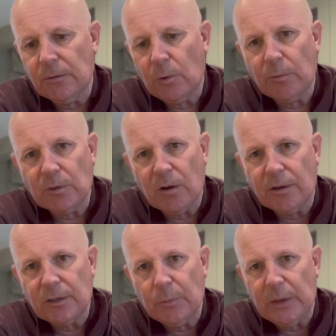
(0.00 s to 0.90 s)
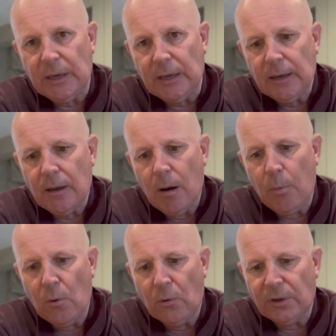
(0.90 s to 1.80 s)
what it was like to be
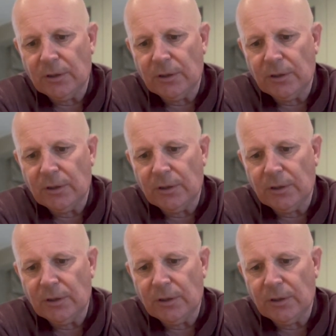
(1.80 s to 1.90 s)
aboard a